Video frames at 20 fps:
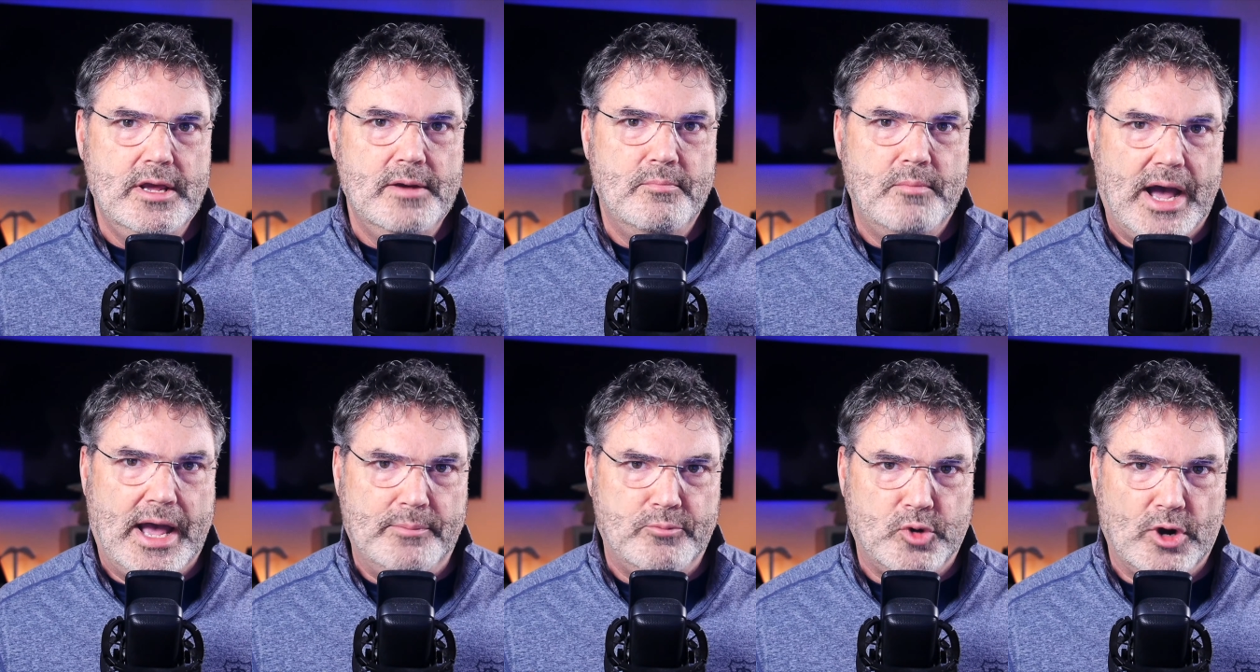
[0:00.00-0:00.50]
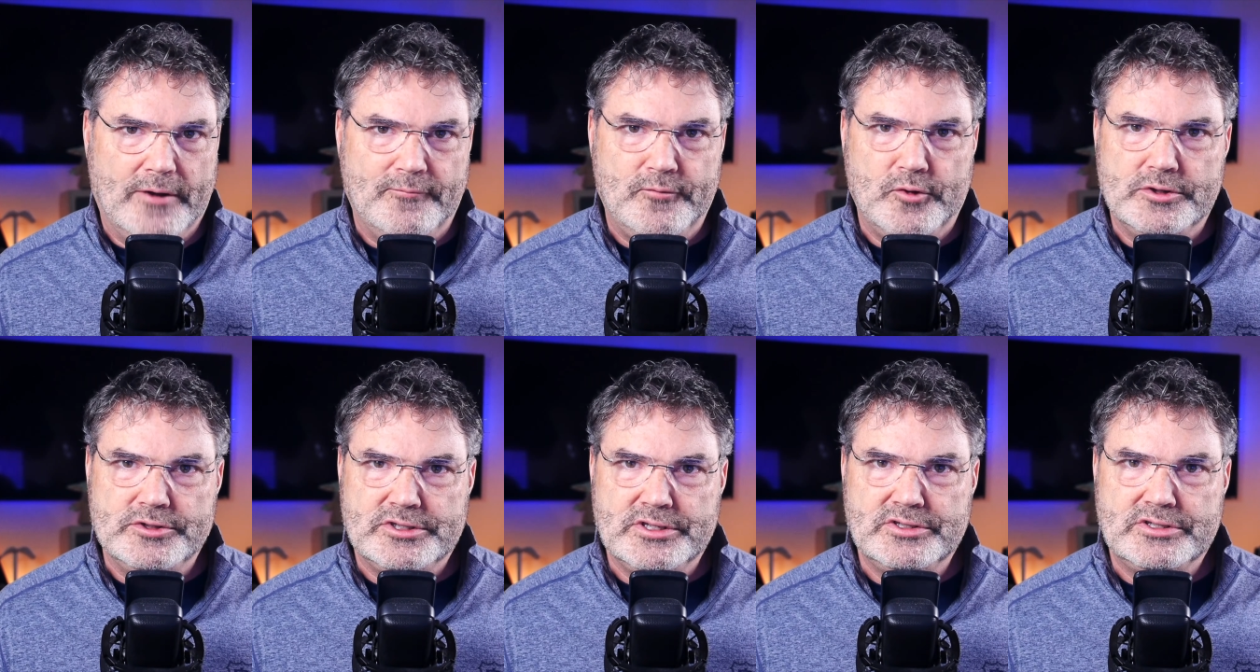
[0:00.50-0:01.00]
My
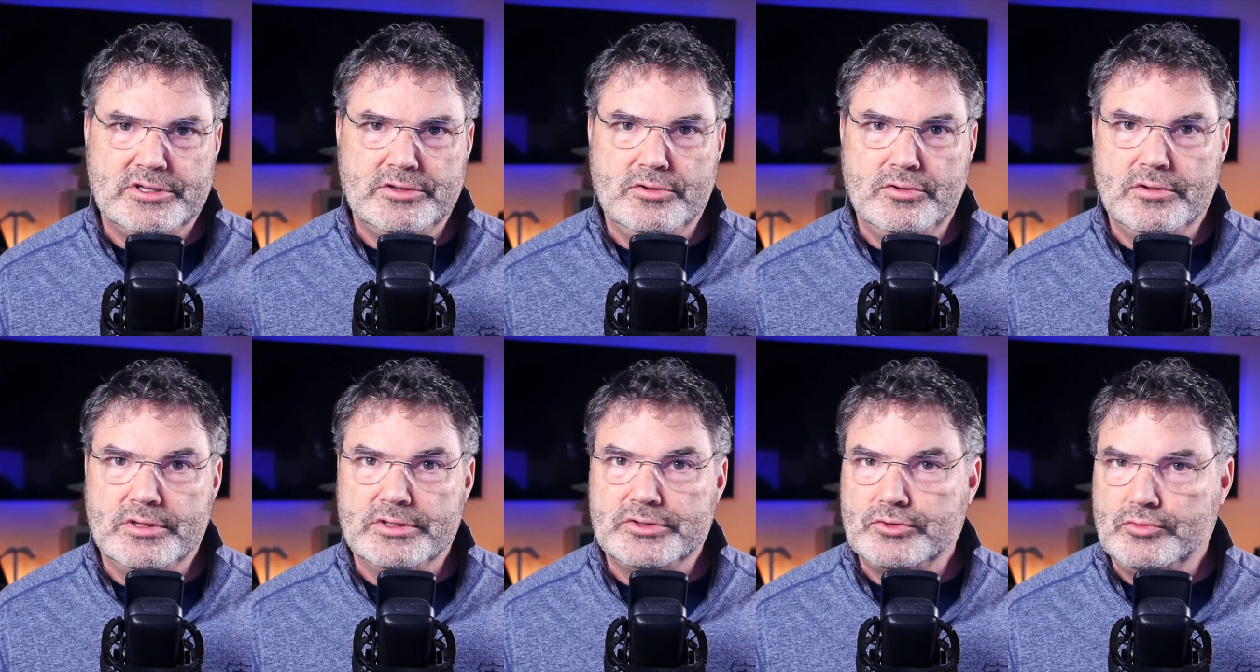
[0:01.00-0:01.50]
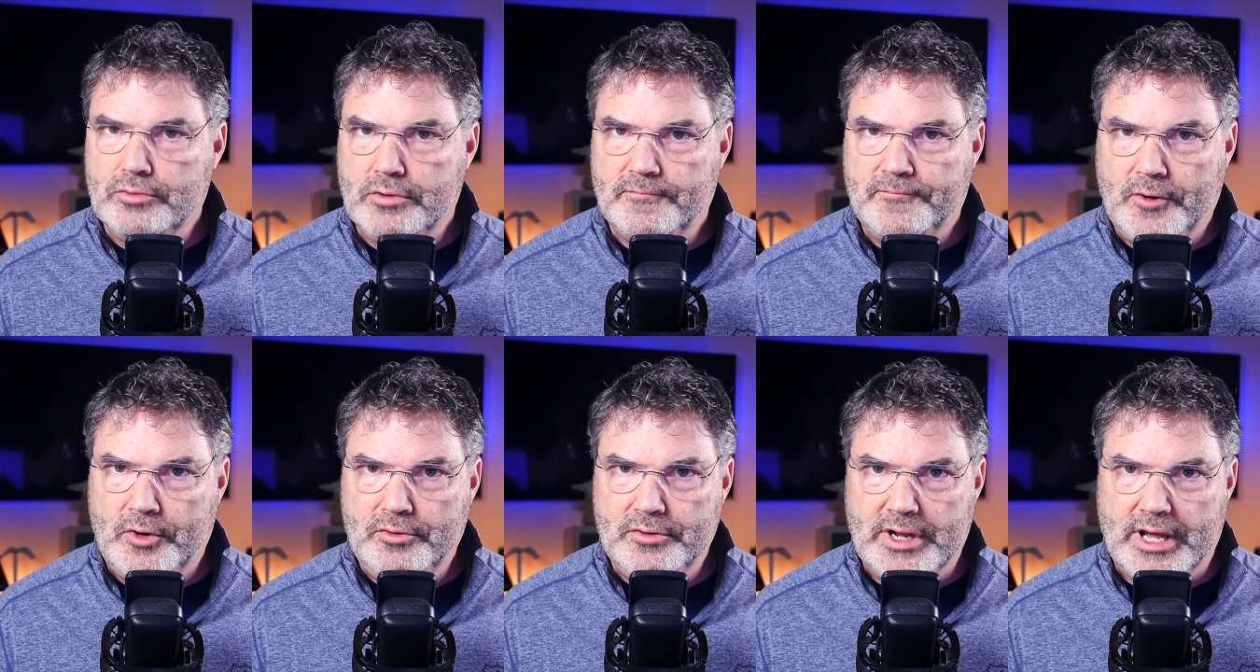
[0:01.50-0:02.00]
preference is to do this through the
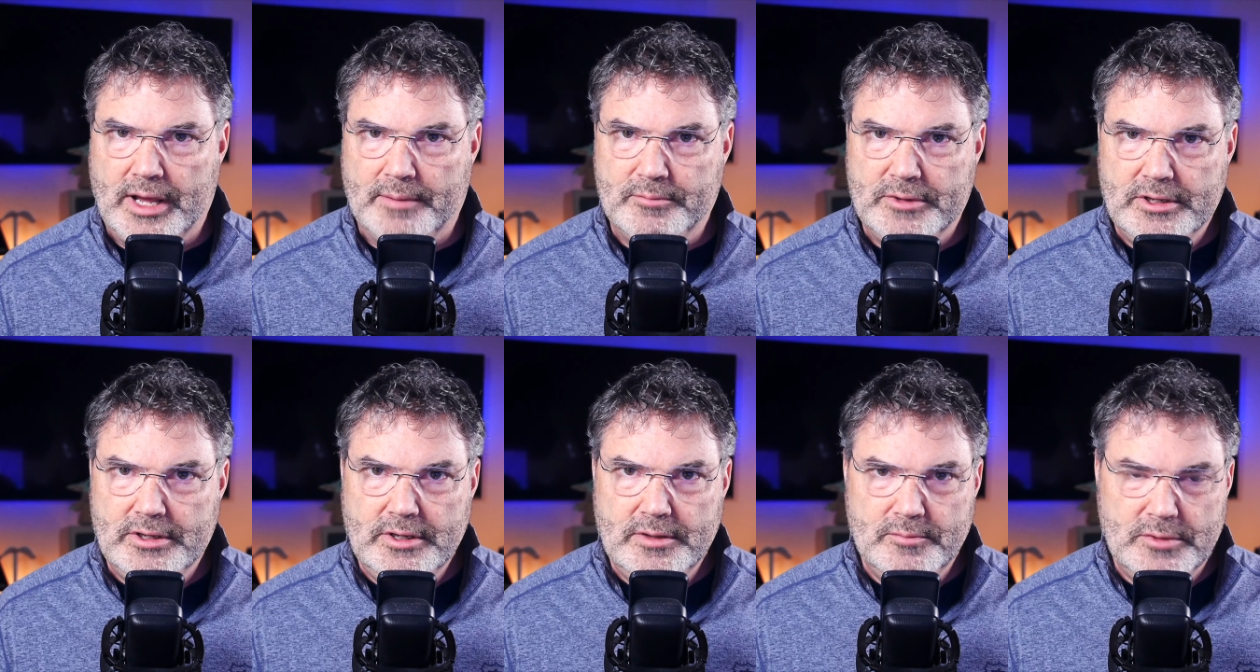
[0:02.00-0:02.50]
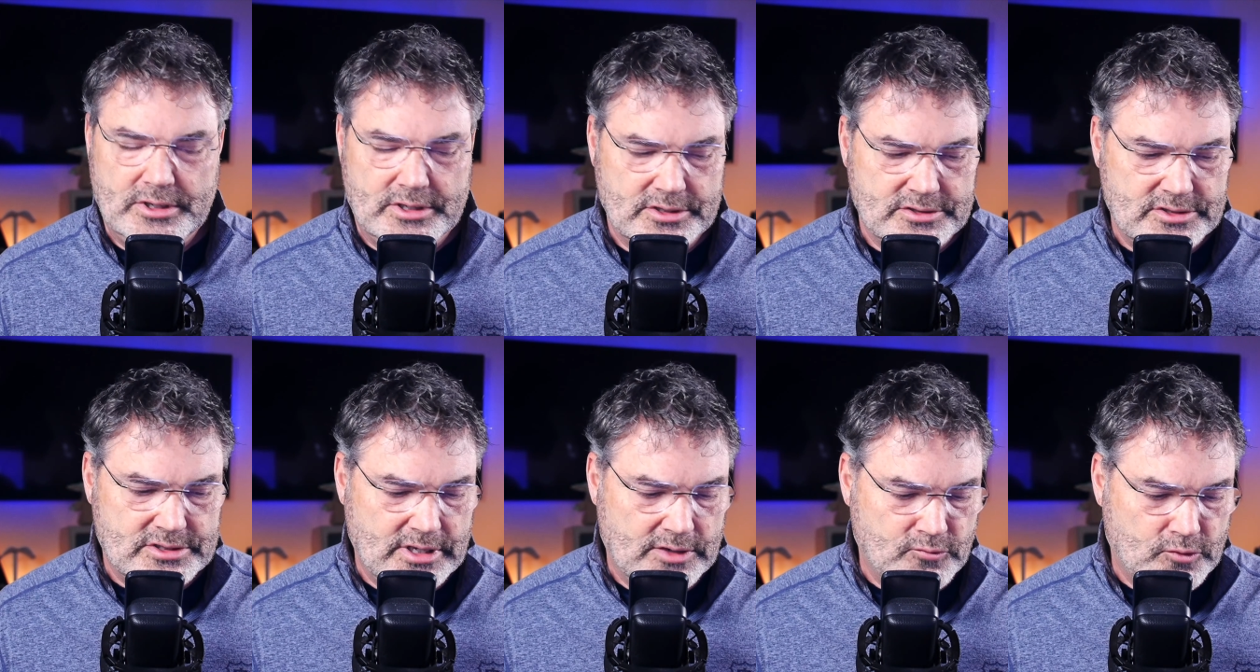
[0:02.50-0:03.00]
phone app,
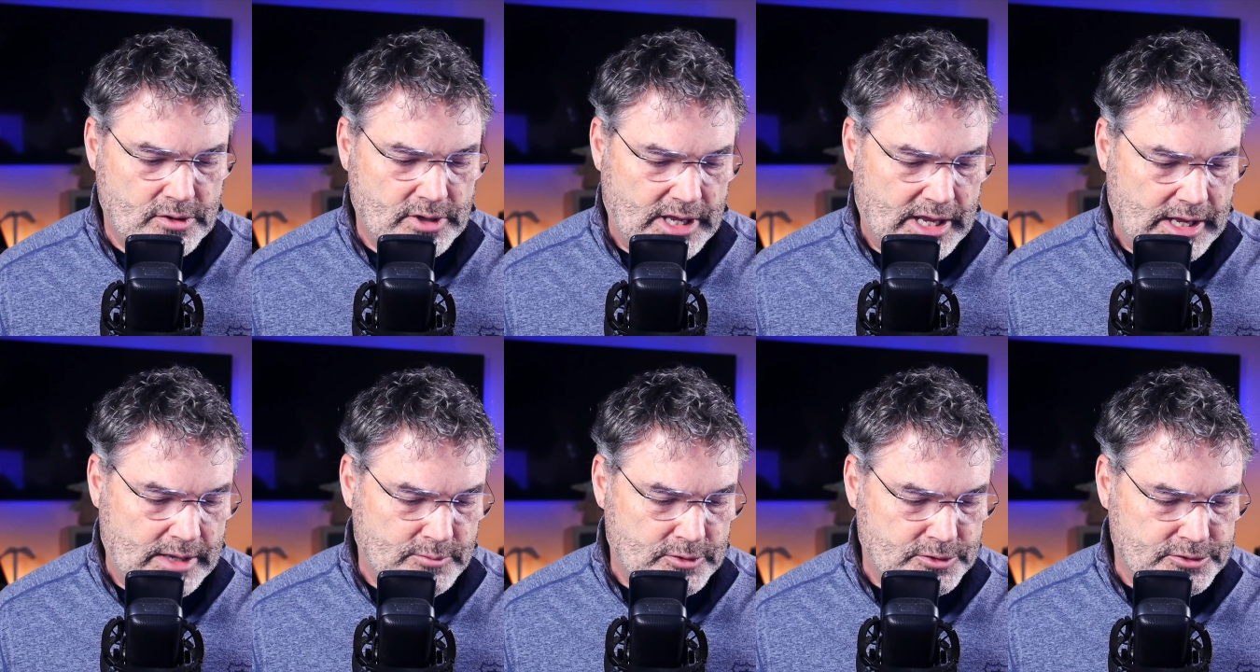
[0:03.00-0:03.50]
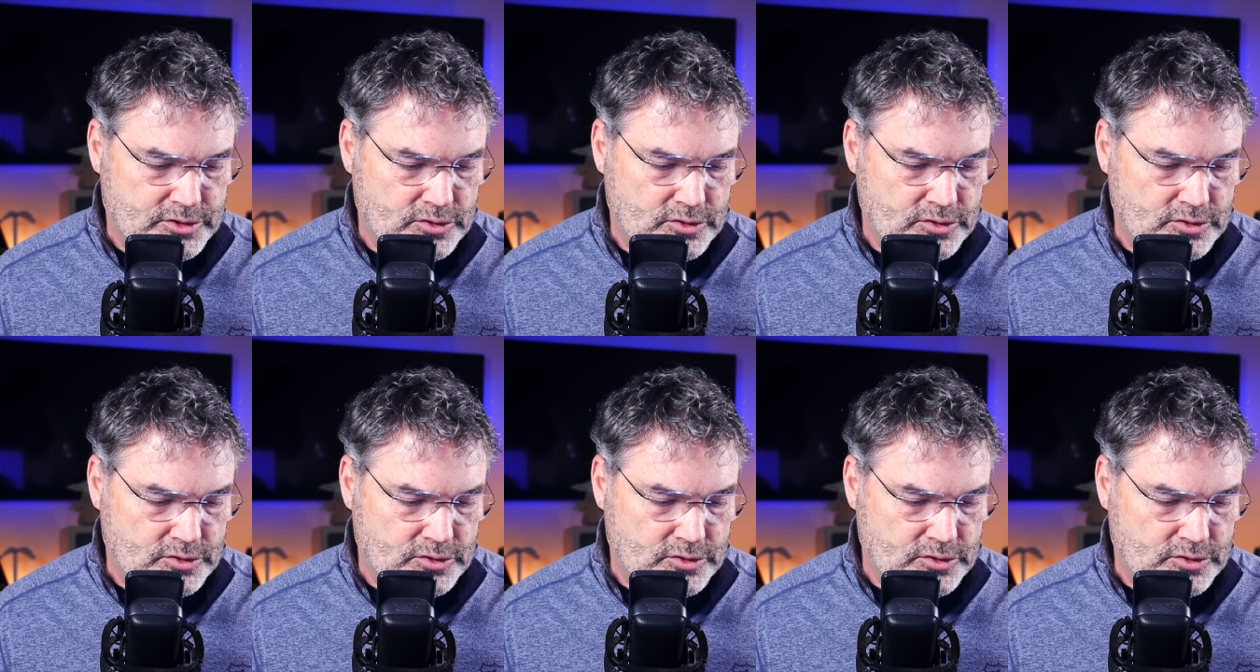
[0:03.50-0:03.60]
because then we're able